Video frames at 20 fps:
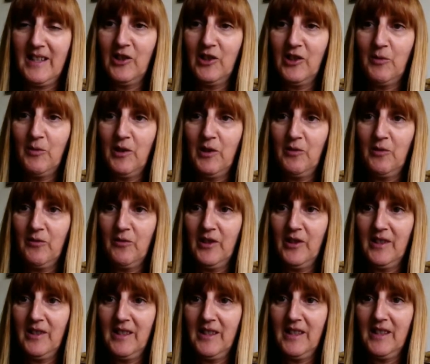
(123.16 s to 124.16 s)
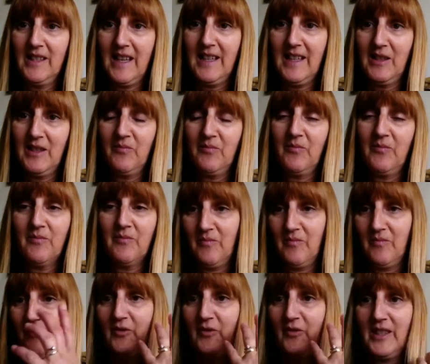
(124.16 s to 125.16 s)
getting you over, and I had a
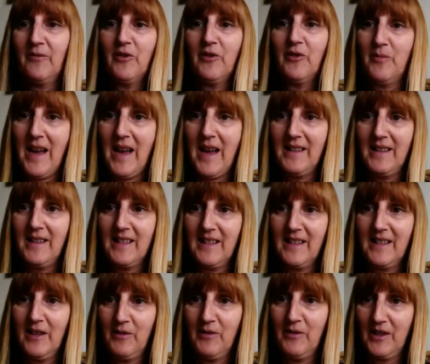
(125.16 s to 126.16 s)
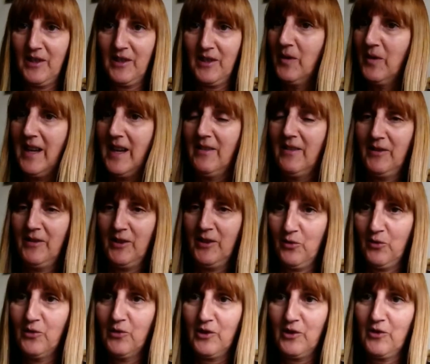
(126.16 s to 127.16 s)
fitting for a mask that I was going to wear, and they
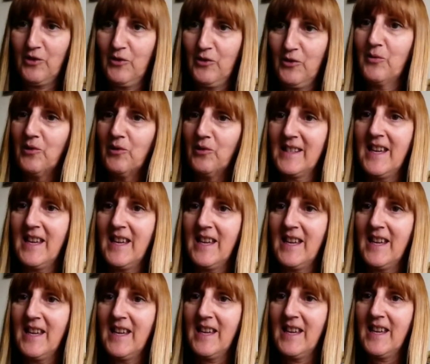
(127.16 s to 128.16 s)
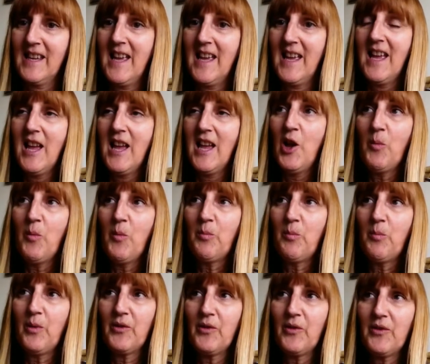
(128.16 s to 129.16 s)
talked you through all of that.
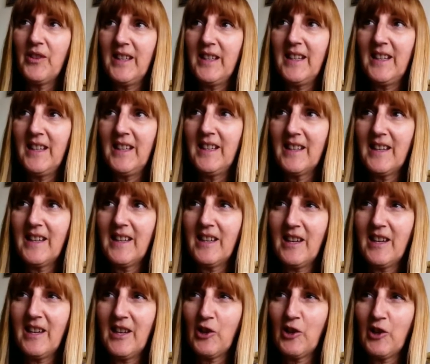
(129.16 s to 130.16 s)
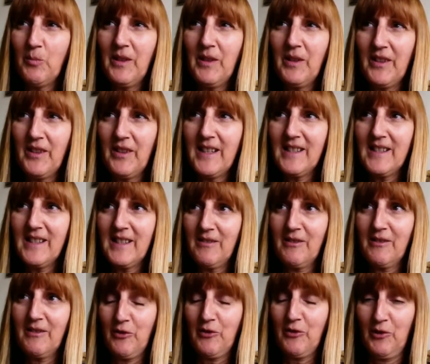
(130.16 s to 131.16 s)
But the couple of things
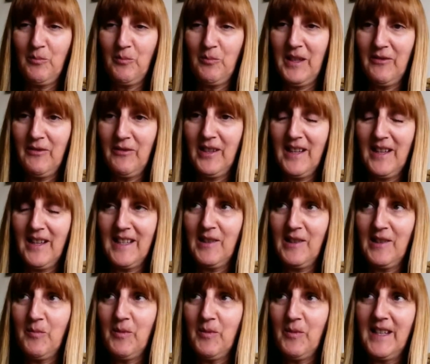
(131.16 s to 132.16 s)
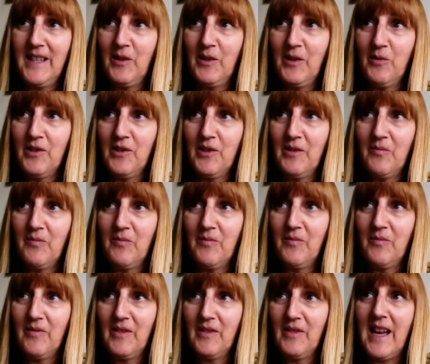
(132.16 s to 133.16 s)
that threw me, if you like, at the beginning were
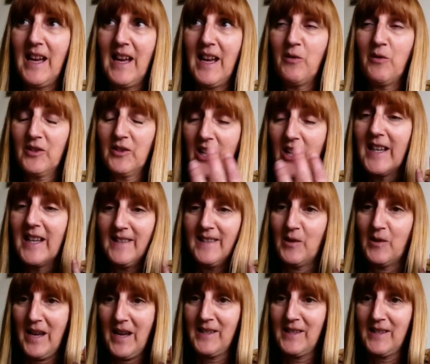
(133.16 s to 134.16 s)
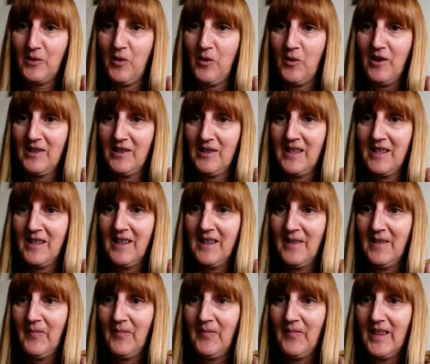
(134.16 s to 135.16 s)
how tight the mask was,
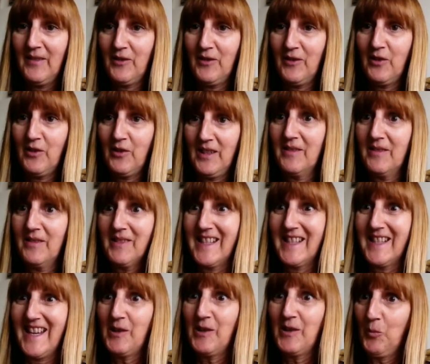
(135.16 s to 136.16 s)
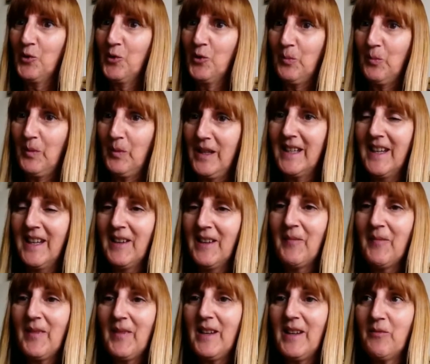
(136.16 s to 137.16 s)
even though they'd said it would be.
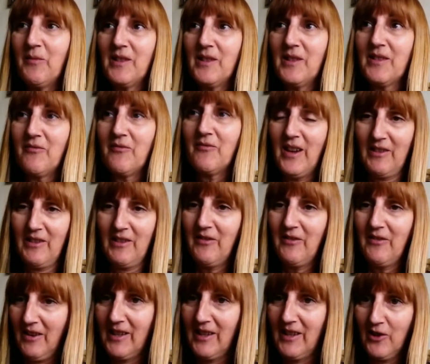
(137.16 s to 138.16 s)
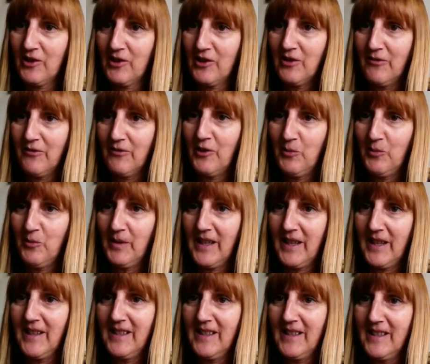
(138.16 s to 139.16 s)
It was very, very claustrophobic,
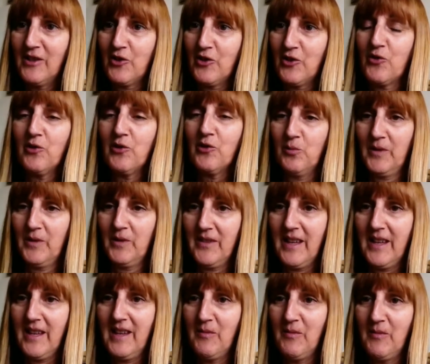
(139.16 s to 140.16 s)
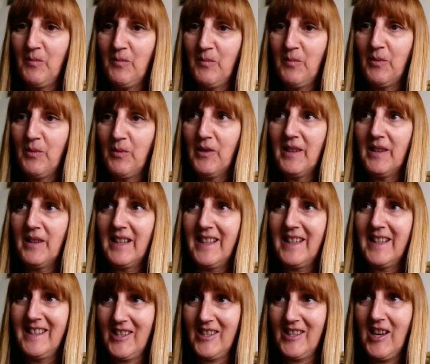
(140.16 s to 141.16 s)
and I did struggle with that. But
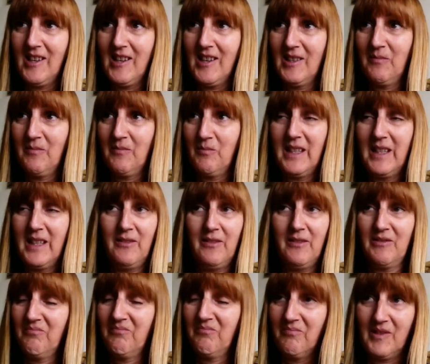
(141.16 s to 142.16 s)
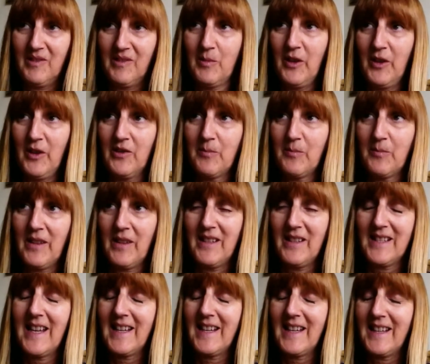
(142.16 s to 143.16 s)
in time, even to be honest, by the
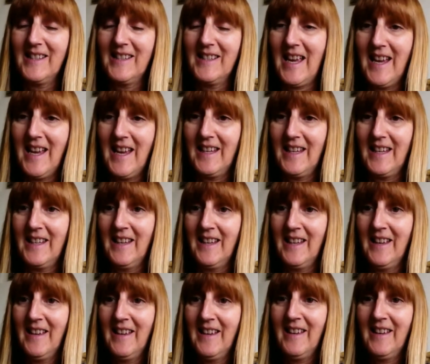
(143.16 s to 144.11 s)
second day,